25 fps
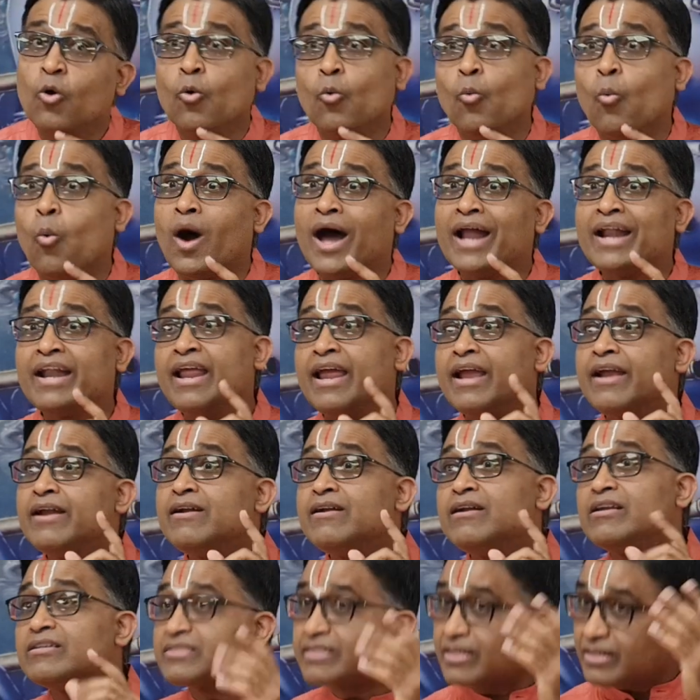One
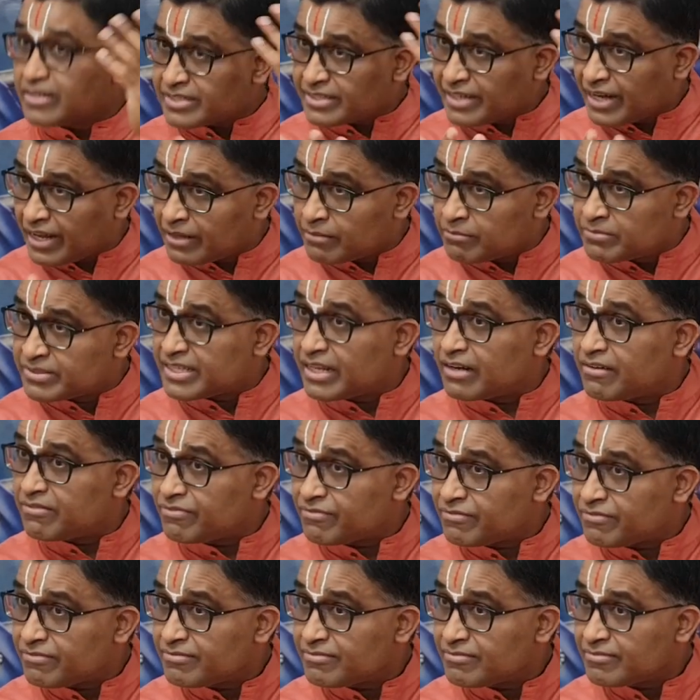end is Krishna
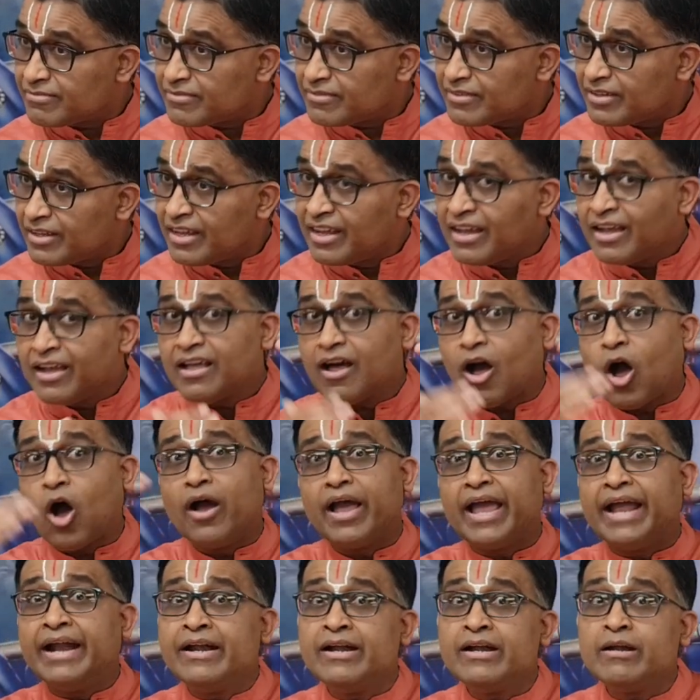himself.
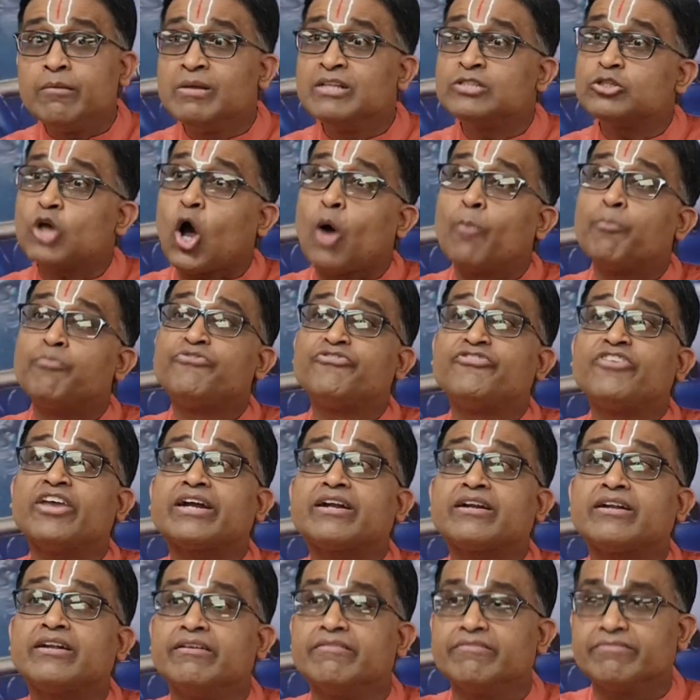End means
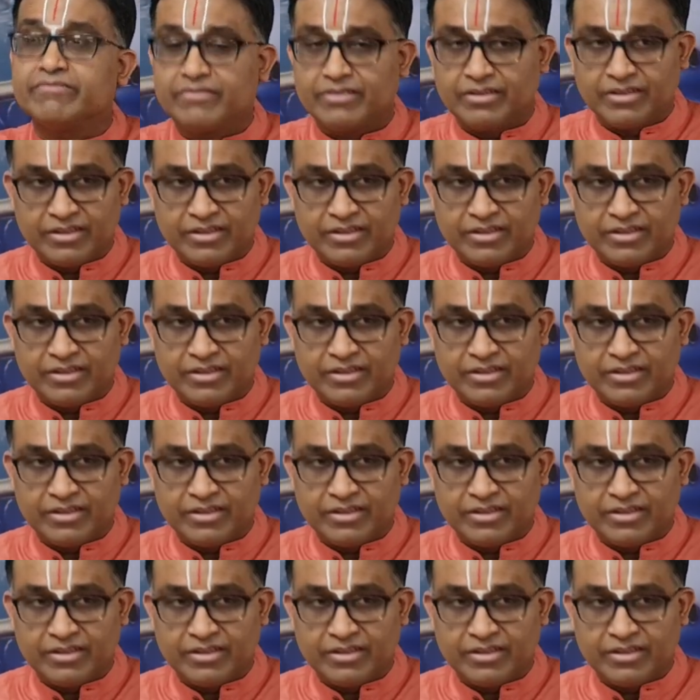objective.